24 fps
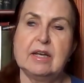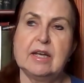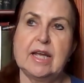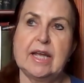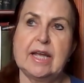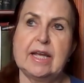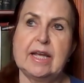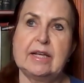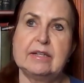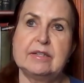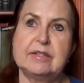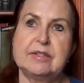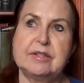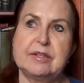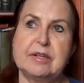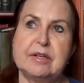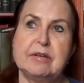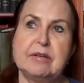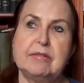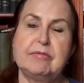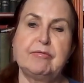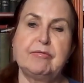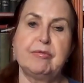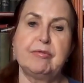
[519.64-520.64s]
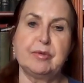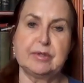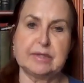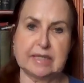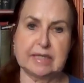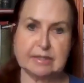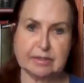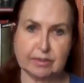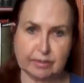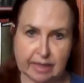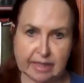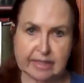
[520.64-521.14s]
And
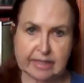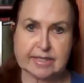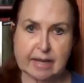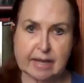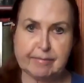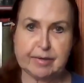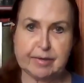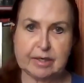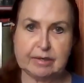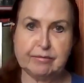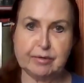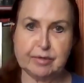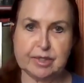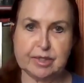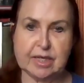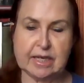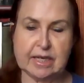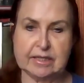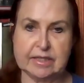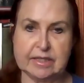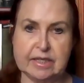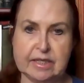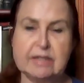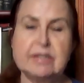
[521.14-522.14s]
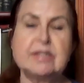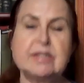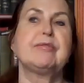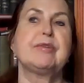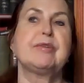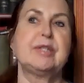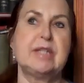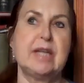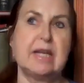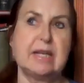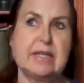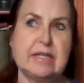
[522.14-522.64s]
so that's happening for 10 years.
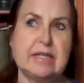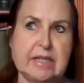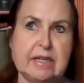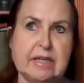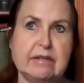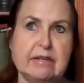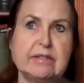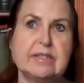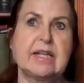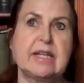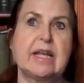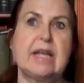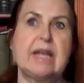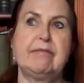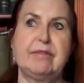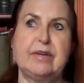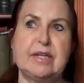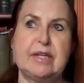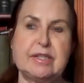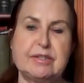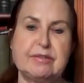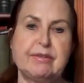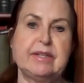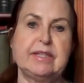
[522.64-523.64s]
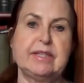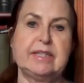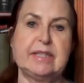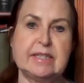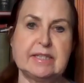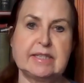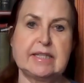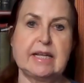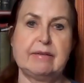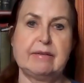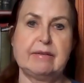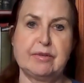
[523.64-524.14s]
For 10 years, every
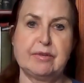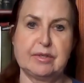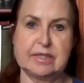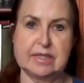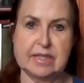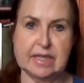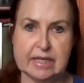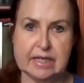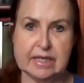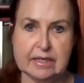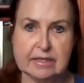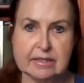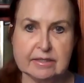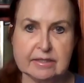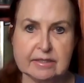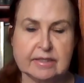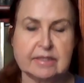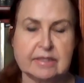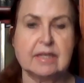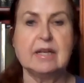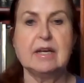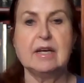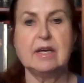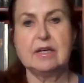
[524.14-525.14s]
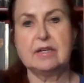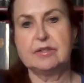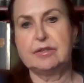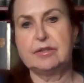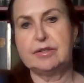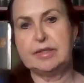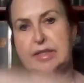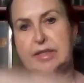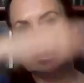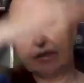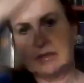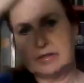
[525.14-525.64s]
27 days,
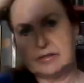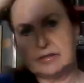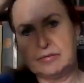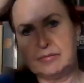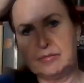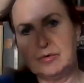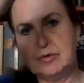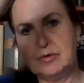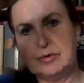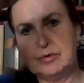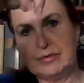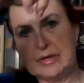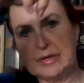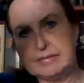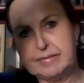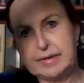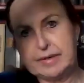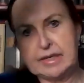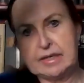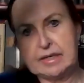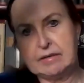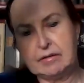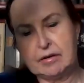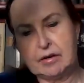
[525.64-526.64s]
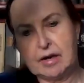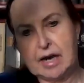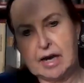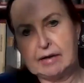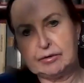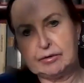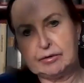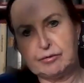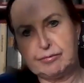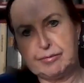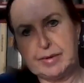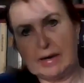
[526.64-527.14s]
the moon will be
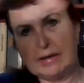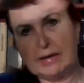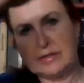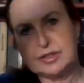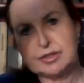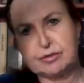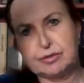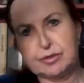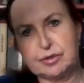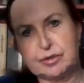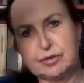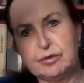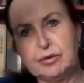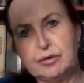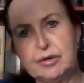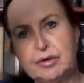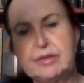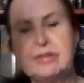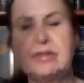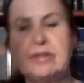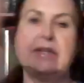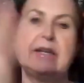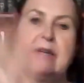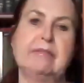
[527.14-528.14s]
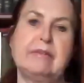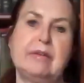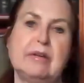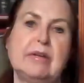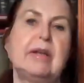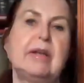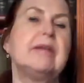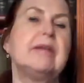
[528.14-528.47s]
out of bounds to the north, and